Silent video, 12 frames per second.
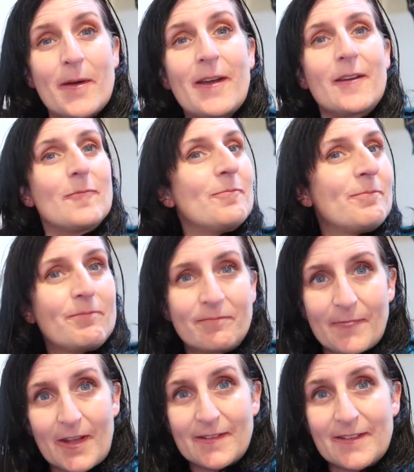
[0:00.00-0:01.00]
But
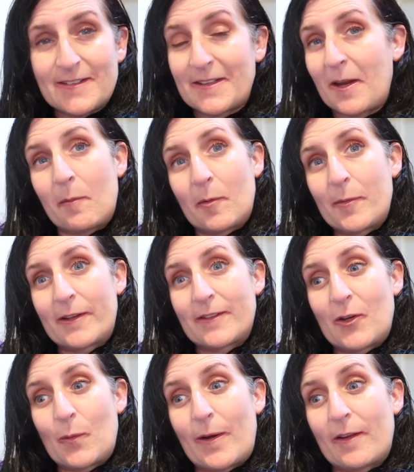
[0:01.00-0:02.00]
as I said, I'm about to
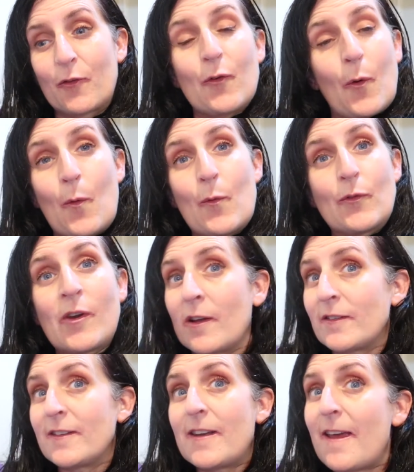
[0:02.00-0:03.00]
out, so
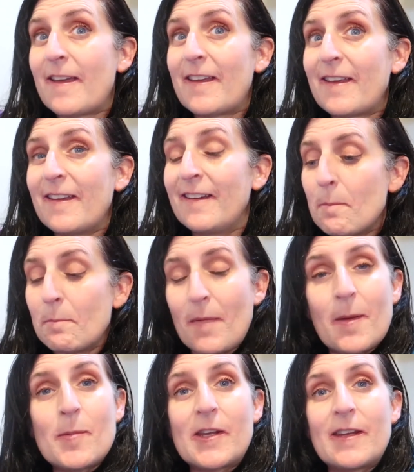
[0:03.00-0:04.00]
not today,
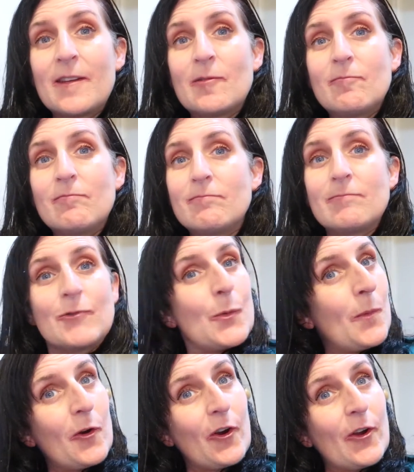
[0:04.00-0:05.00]
maybe
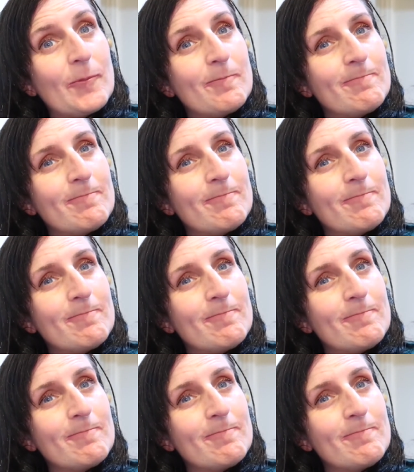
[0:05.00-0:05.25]
tomorrow.